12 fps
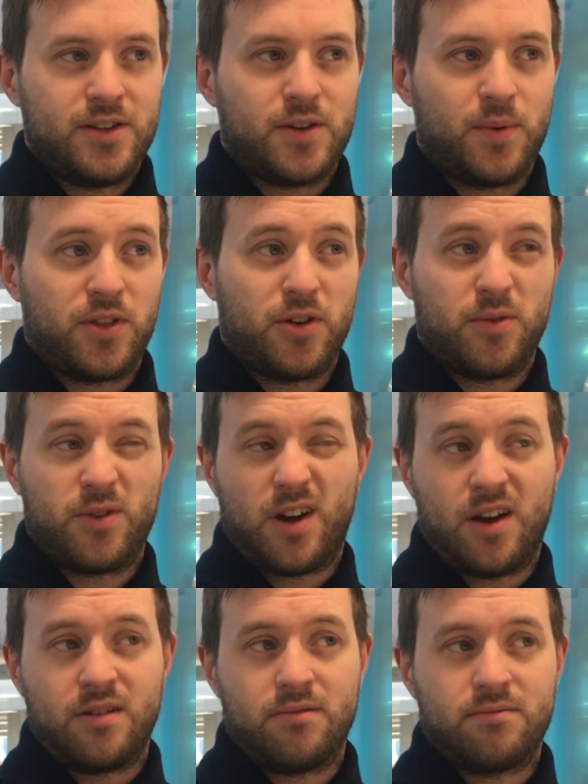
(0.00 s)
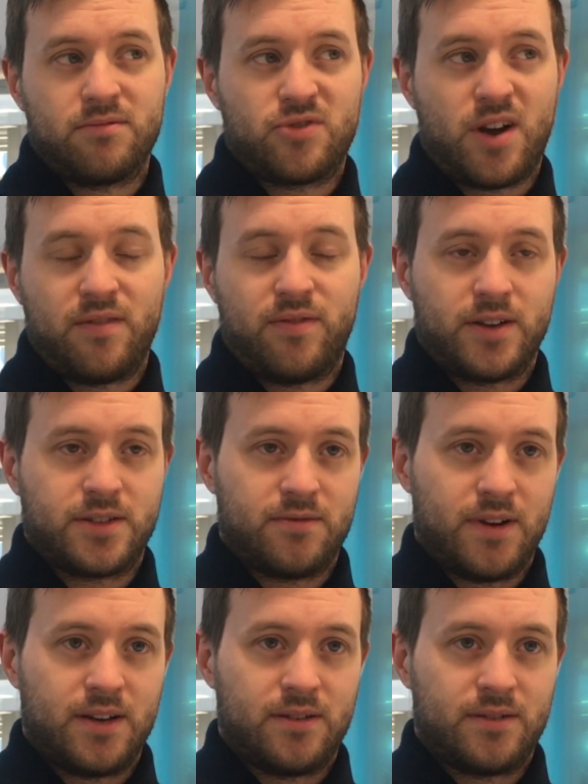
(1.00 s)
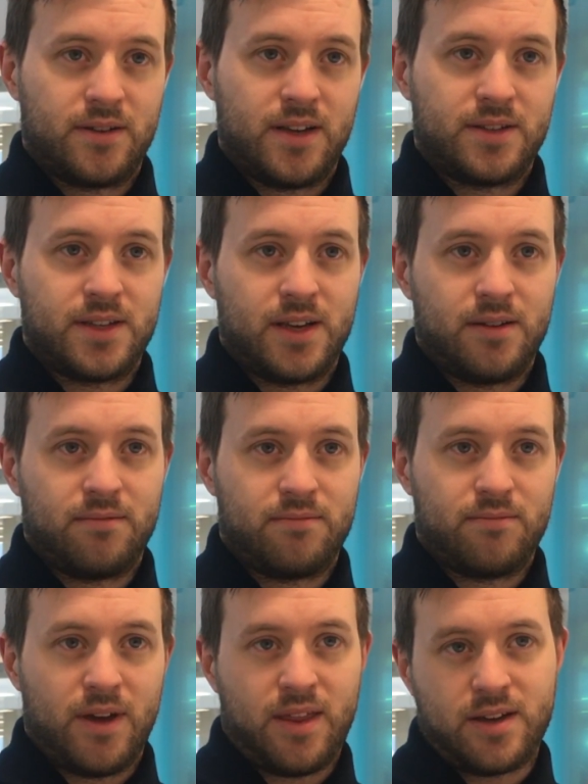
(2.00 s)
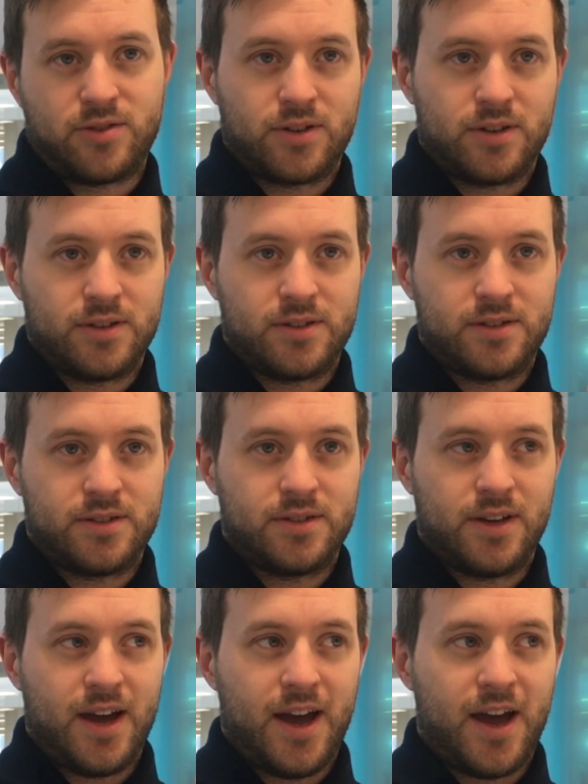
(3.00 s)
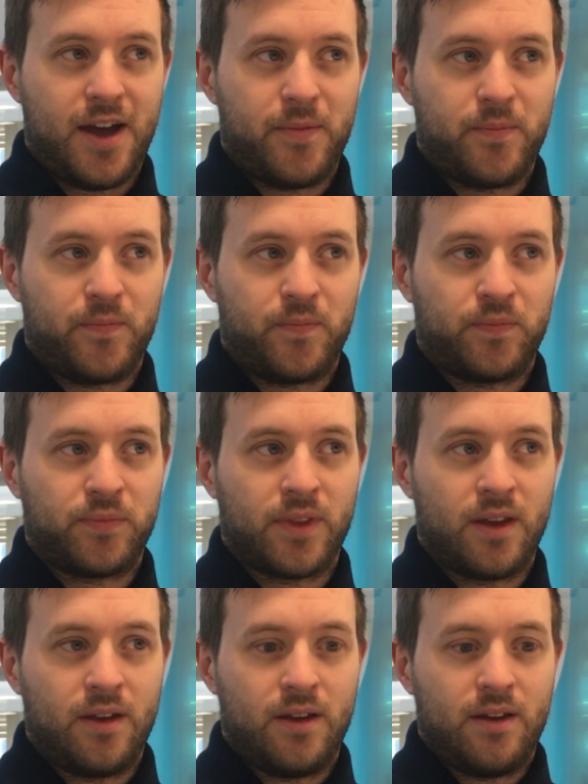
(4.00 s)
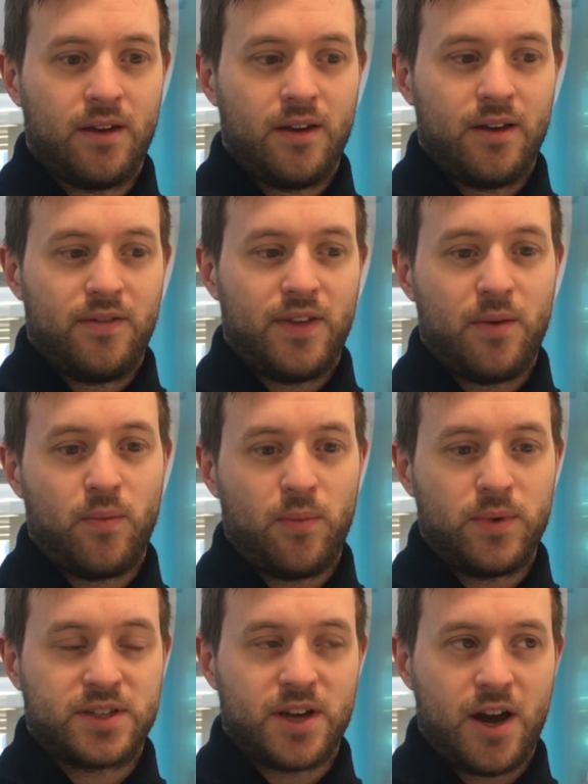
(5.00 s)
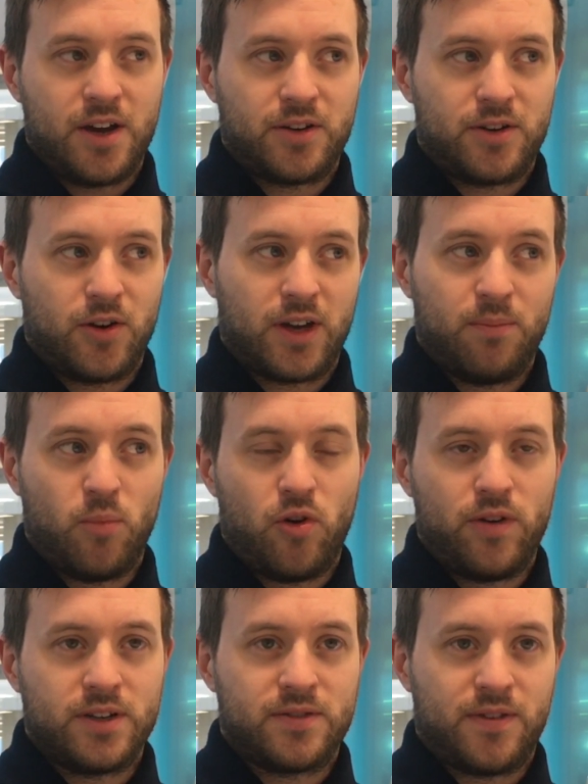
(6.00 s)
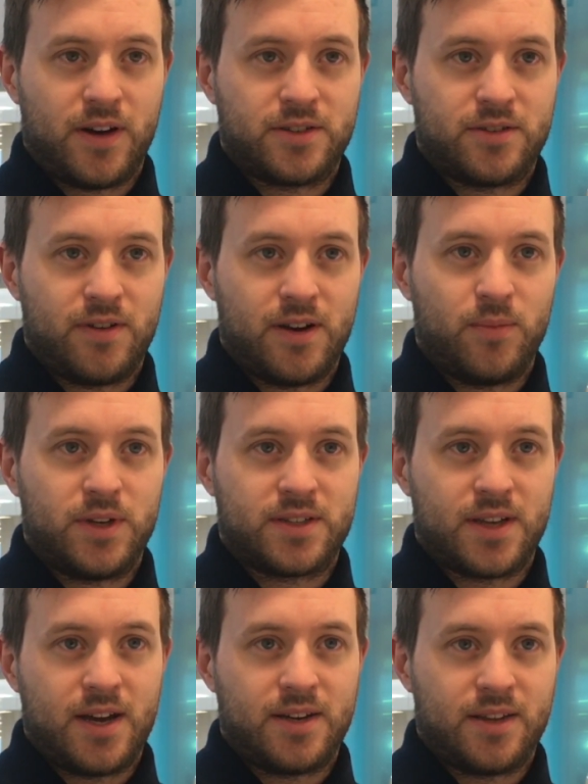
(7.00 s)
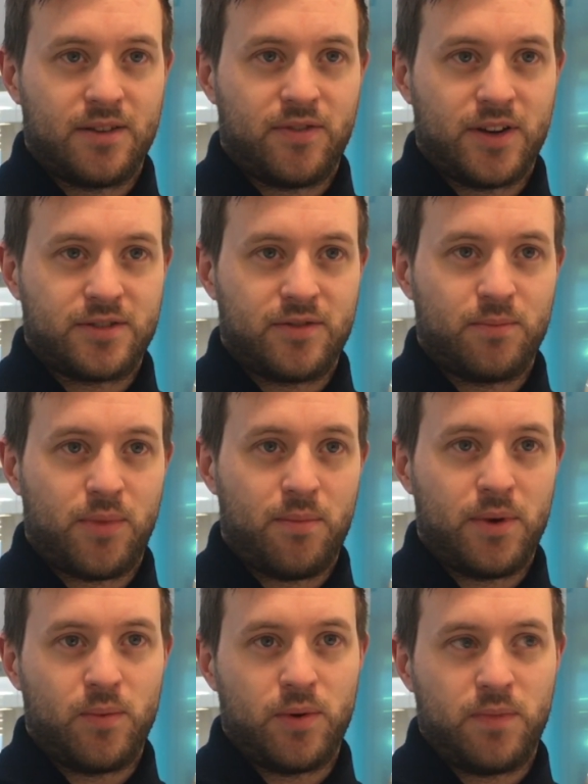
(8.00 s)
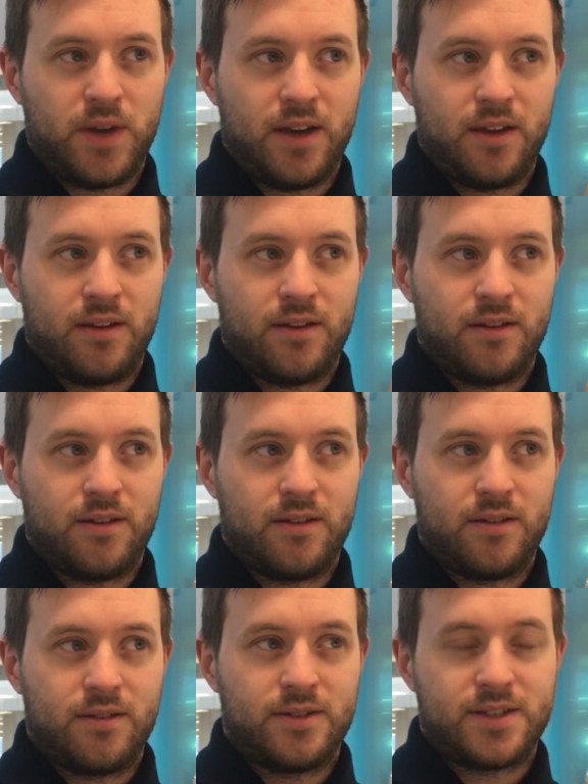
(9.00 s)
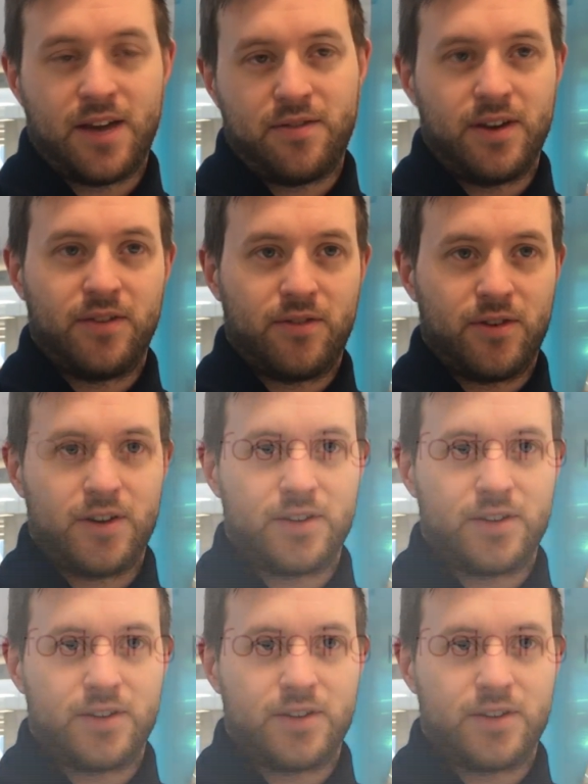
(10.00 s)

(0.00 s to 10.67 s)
So we thought we'd go and try fostering and see where that took us. Then when we started looking more into fostering, we decided that fostering probably would be definitely for